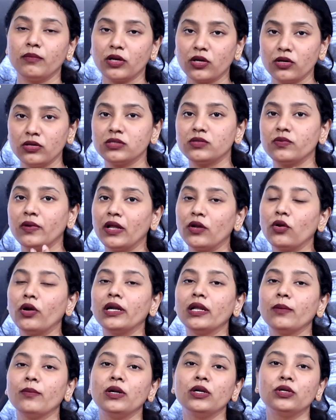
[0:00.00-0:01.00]
because we are
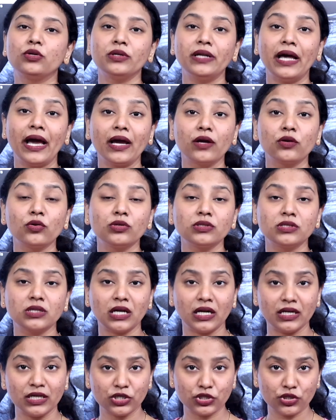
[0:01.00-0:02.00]
not able to diagnose the
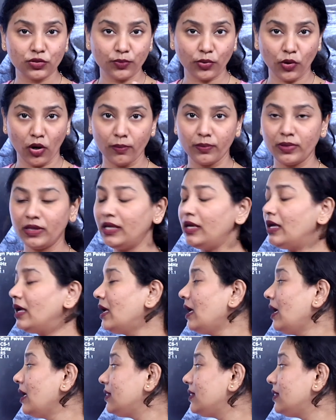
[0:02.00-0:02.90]
condition properly,